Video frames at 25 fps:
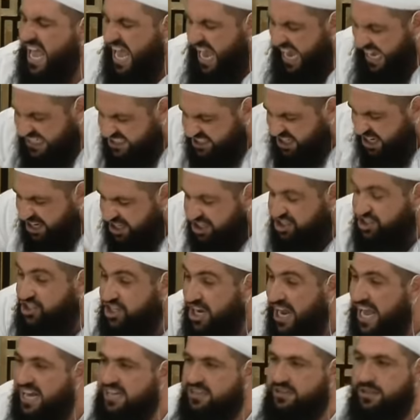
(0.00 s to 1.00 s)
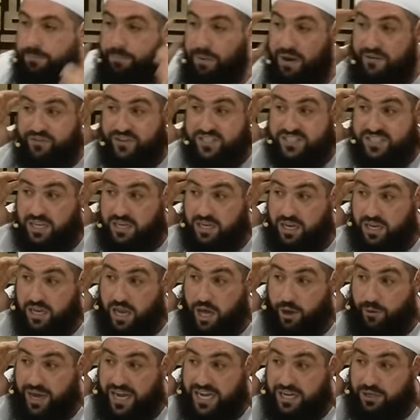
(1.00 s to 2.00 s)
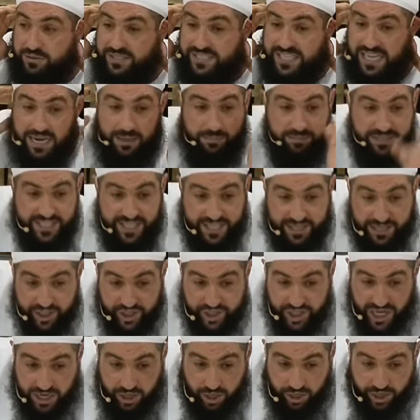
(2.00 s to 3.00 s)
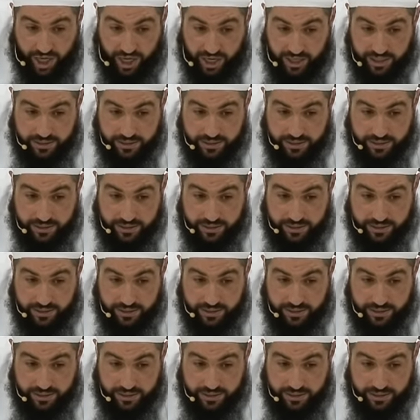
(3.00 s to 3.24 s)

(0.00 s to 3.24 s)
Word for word: As a rijal, the Prophet sallallahu alayhi wasallam, is he a rijal or not?